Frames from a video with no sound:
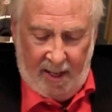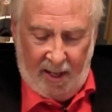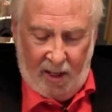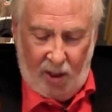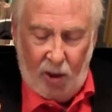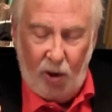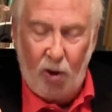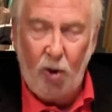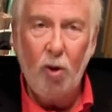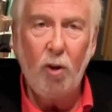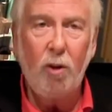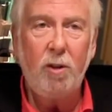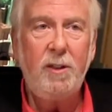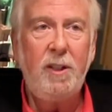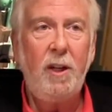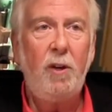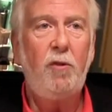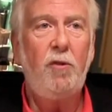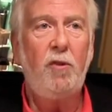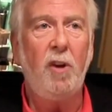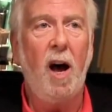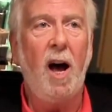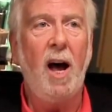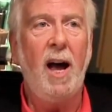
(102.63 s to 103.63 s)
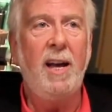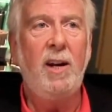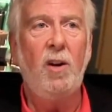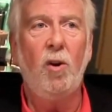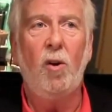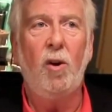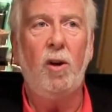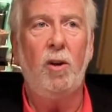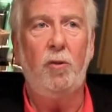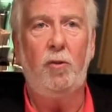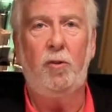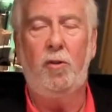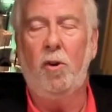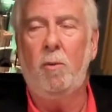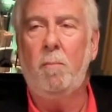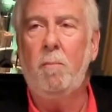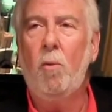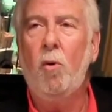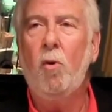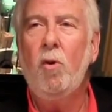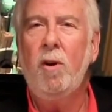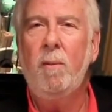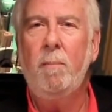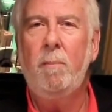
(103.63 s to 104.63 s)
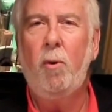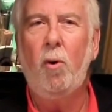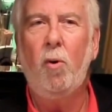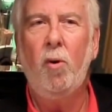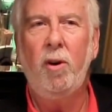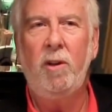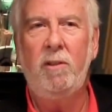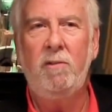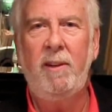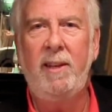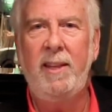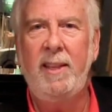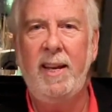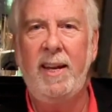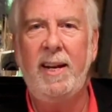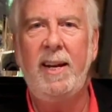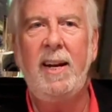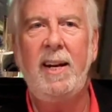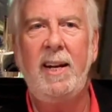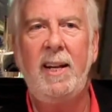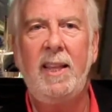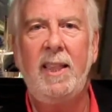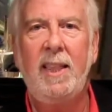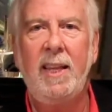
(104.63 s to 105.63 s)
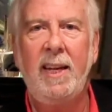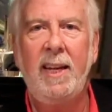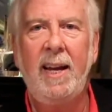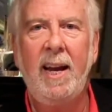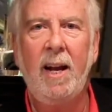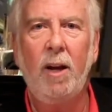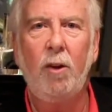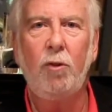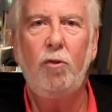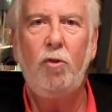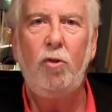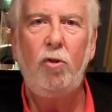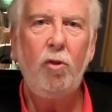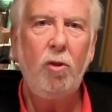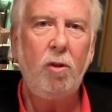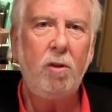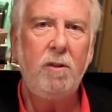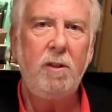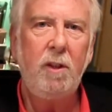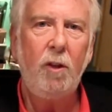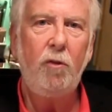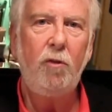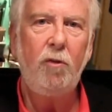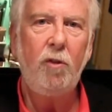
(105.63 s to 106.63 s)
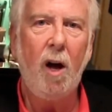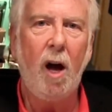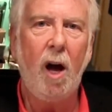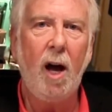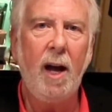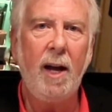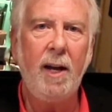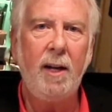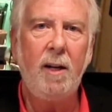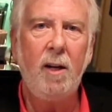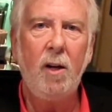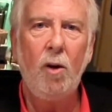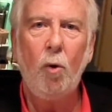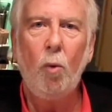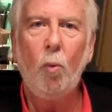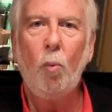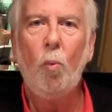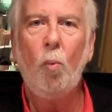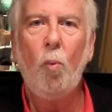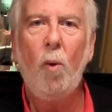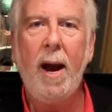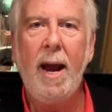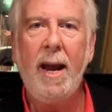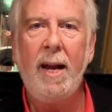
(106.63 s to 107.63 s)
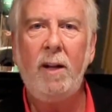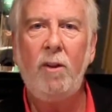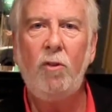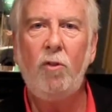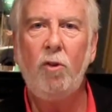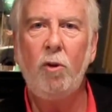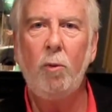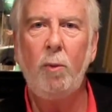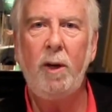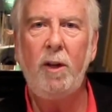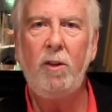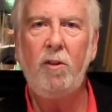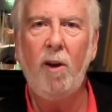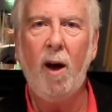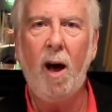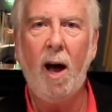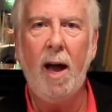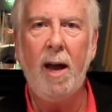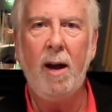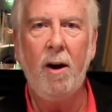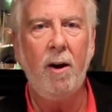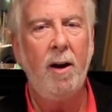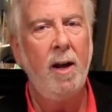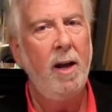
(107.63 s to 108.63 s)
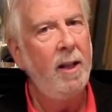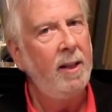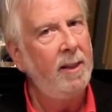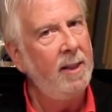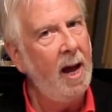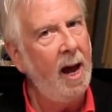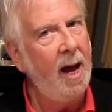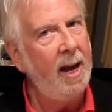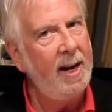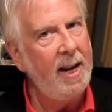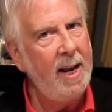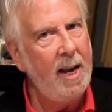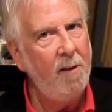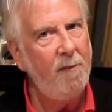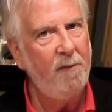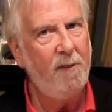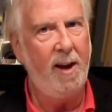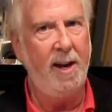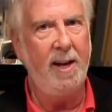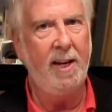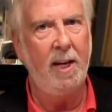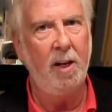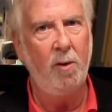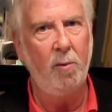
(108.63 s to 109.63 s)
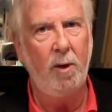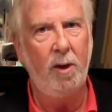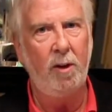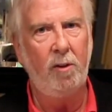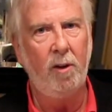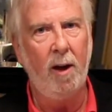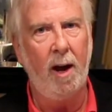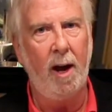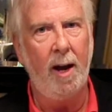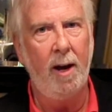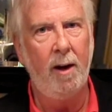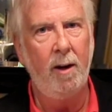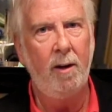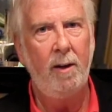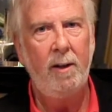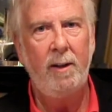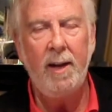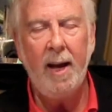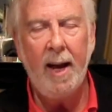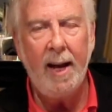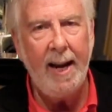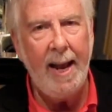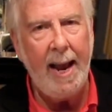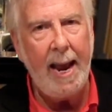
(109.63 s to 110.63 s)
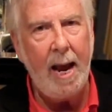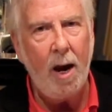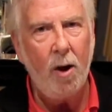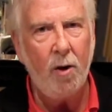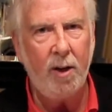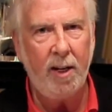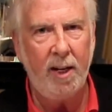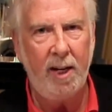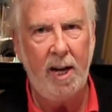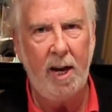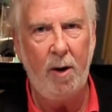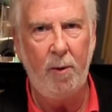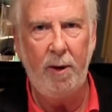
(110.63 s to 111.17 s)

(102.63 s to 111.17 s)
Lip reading: You'll decide also, more importantly than anything else, you'll decide when to retire. Not if I can retire, not how can I